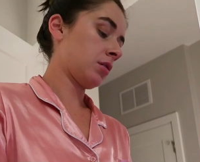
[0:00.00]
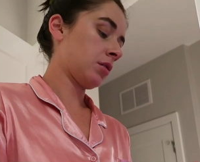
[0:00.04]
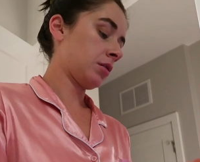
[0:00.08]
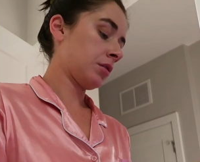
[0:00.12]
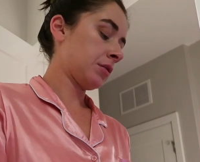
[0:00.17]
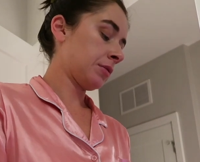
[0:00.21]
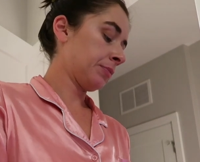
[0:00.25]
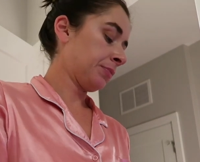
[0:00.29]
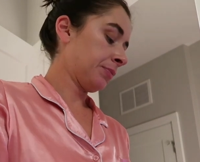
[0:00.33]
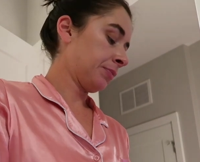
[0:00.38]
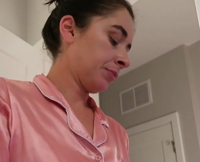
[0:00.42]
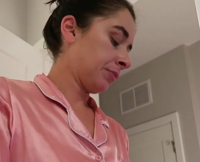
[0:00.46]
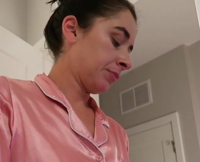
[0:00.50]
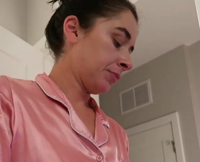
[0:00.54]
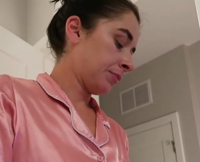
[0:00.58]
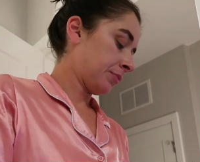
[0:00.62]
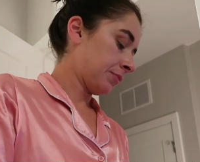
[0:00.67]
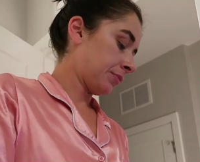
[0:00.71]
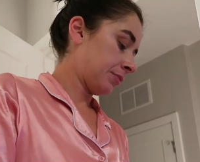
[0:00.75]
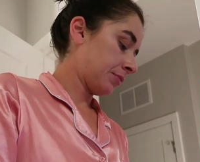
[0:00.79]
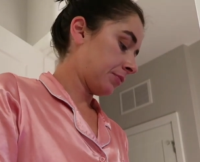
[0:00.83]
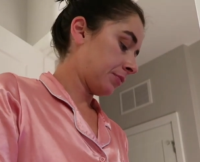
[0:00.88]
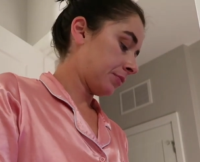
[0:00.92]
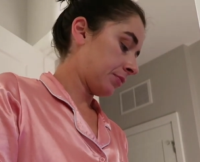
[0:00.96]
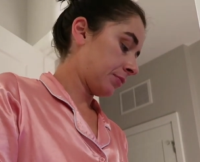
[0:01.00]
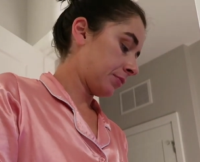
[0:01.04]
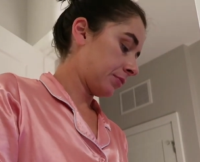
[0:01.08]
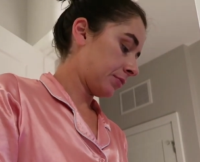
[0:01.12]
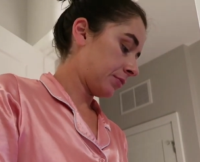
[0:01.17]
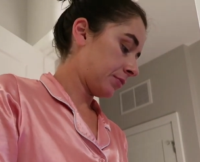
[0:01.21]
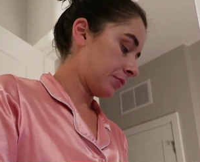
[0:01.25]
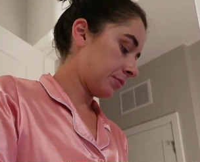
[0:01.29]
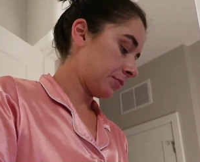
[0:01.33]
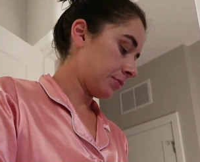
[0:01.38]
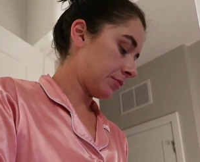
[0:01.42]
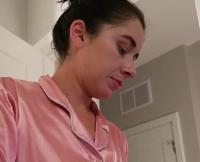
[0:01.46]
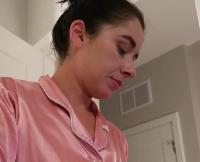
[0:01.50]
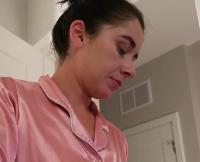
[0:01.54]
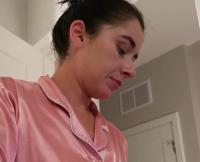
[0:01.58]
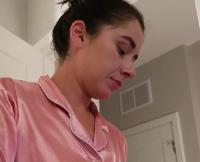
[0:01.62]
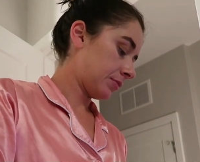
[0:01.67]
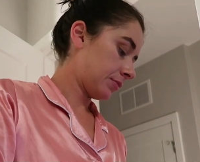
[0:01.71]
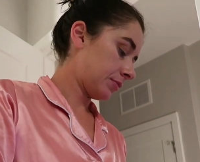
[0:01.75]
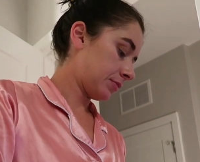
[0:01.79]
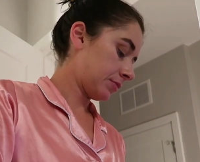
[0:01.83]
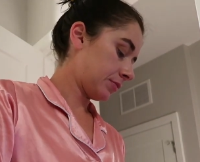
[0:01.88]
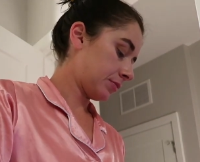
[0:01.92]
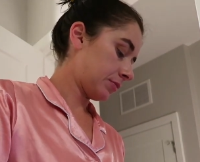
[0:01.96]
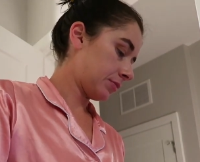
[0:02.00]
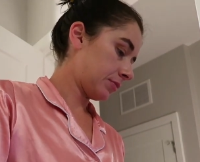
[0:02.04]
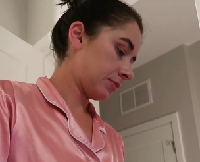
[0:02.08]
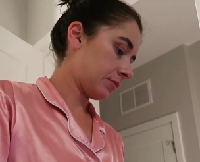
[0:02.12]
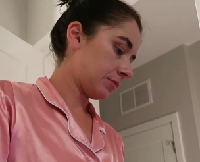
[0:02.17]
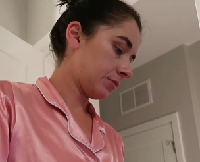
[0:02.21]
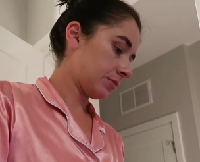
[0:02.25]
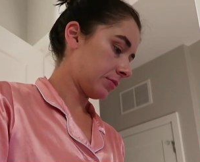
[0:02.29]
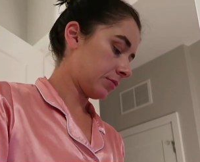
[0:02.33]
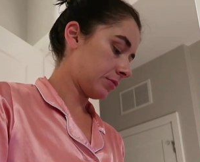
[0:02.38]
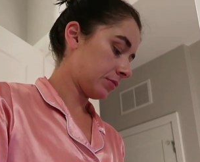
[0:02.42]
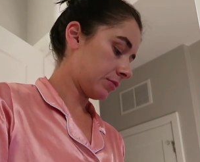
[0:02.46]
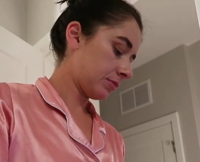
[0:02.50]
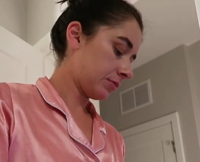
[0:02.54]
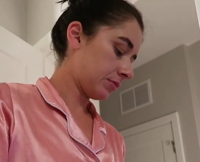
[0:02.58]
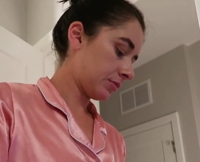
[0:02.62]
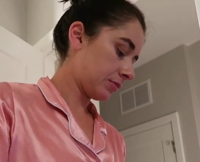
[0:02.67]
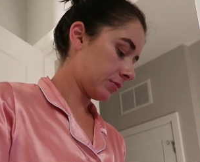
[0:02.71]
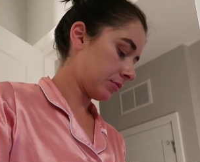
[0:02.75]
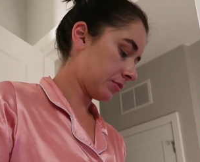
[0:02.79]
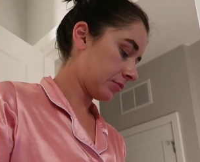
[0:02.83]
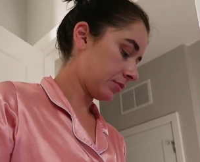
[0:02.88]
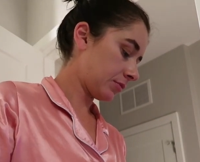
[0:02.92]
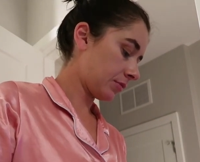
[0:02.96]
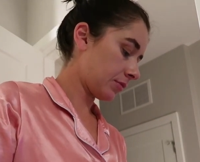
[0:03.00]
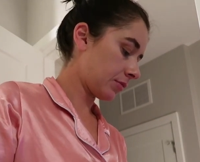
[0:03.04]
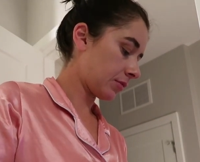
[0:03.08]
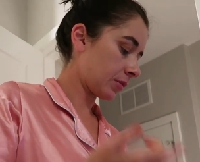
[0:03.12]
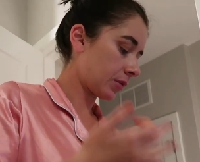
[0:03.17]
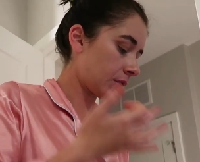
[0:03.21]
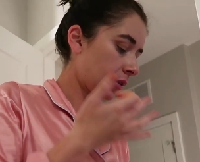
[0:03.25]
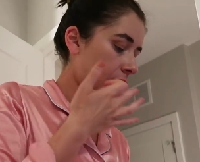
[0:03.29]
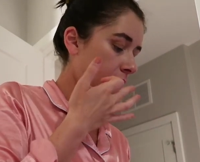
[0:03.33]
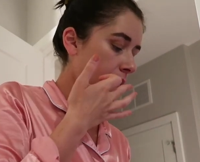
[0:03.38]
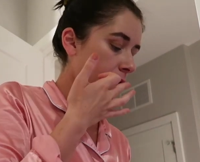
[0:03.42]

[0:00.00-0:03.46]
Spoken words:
Nothing is said.